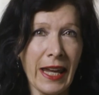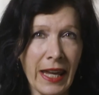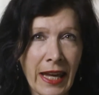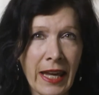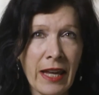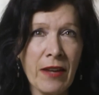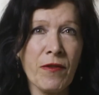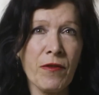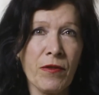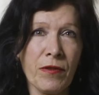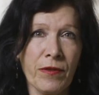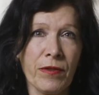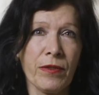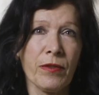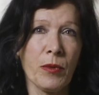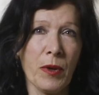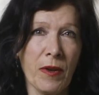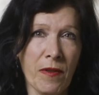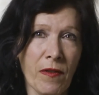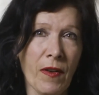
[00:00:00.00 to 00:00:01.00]
If
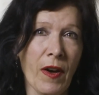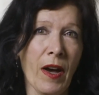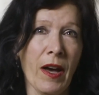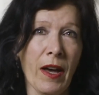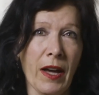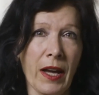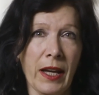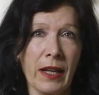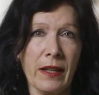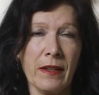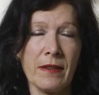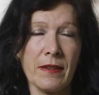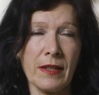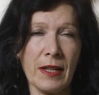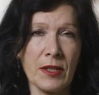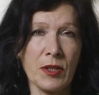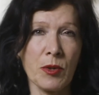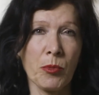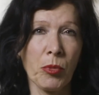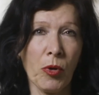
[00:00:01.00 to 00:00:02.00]
we find
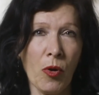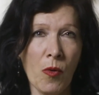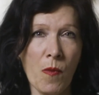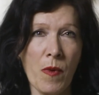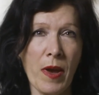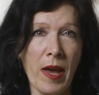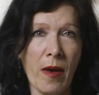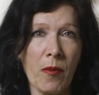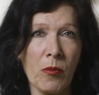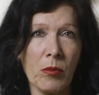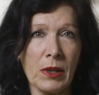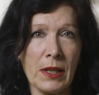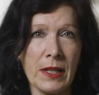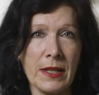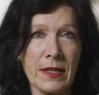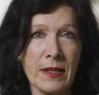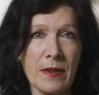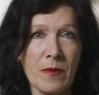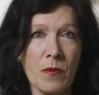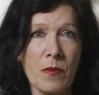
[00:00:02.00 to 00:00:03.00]
there's a pulmonary
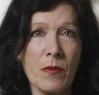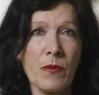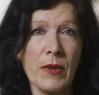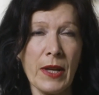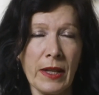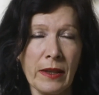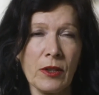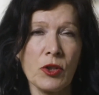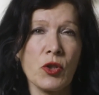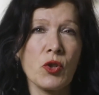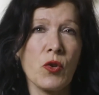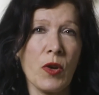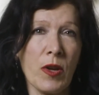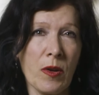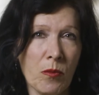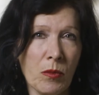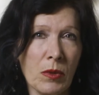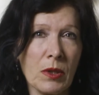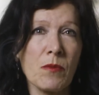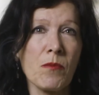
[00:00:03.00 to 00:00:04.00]
embolism, then the
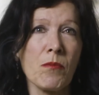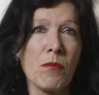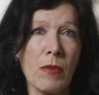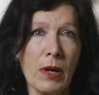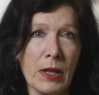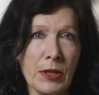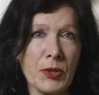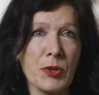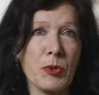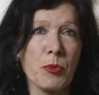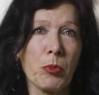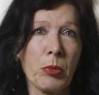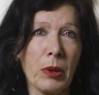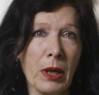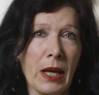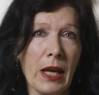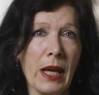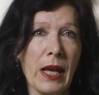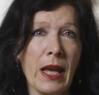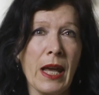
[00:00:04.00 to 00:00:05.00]
treatment must
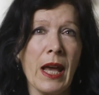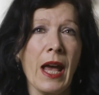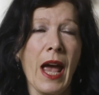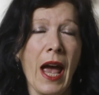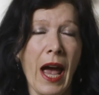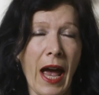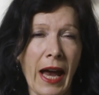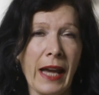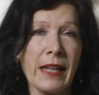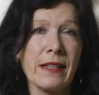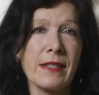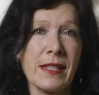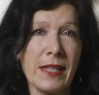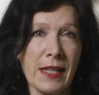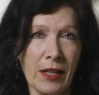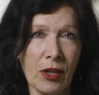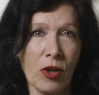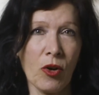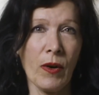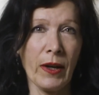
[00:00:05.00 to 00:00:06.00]
be
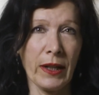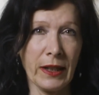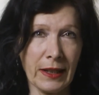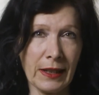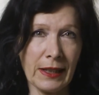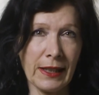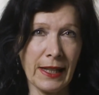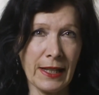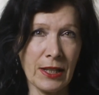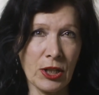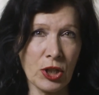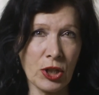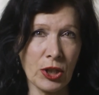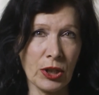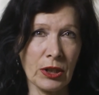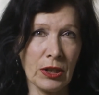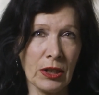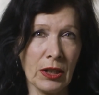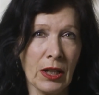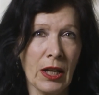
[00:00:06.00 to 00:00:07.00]

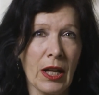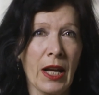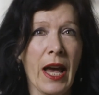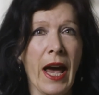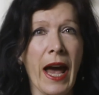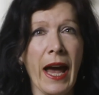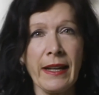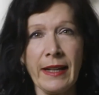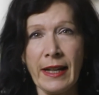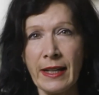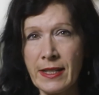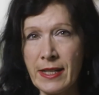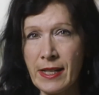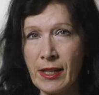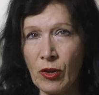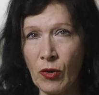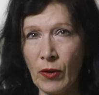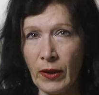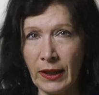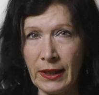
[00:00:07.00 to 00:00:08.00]
anticoagulation. And
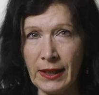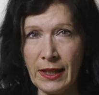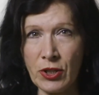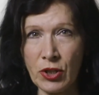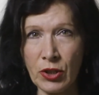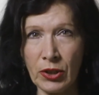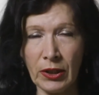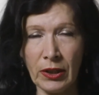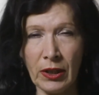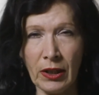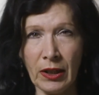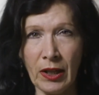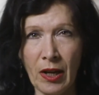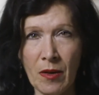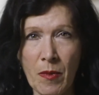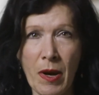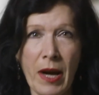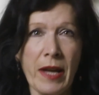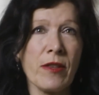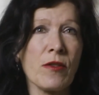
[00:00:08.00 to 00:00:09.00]
anticoagulation can
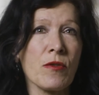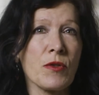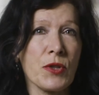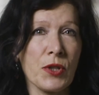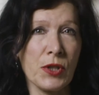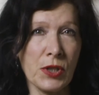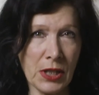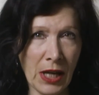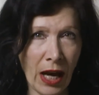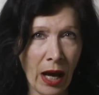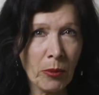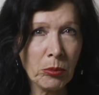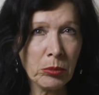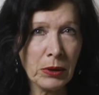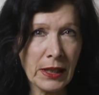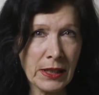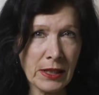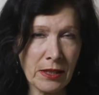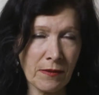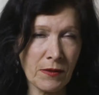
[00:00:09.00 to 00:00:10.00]
come either as a
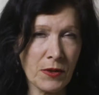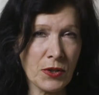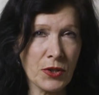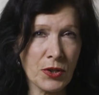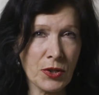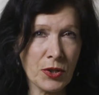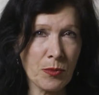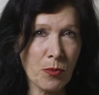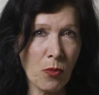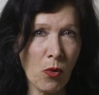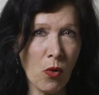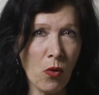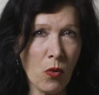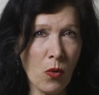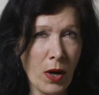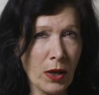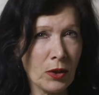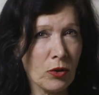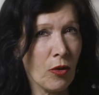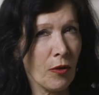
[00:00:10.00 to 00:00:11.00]
tablet if it's a small
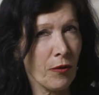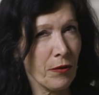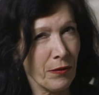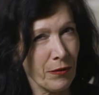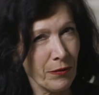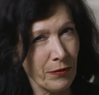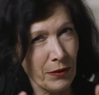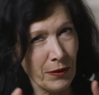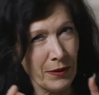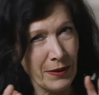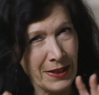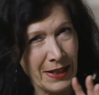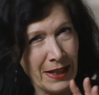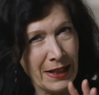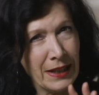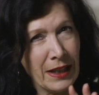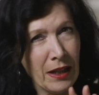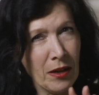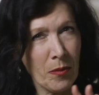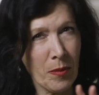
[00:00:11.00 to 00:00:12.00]
one, or if it's a
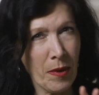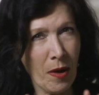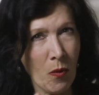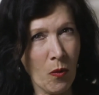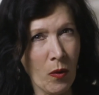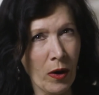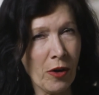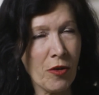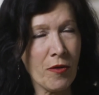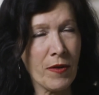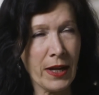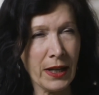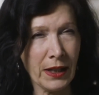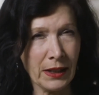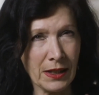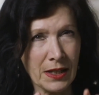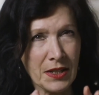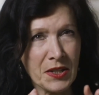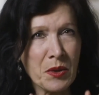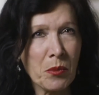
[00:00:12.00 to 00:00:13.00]
little bit worrying
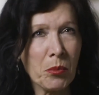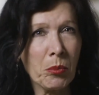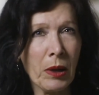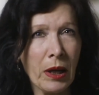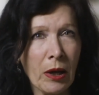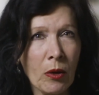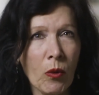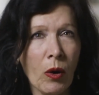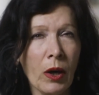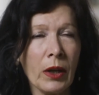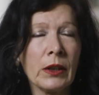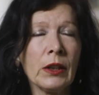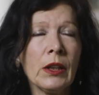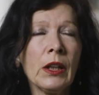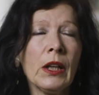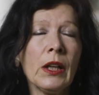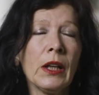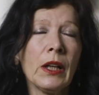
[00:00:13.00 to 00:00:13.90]
and it's a big one,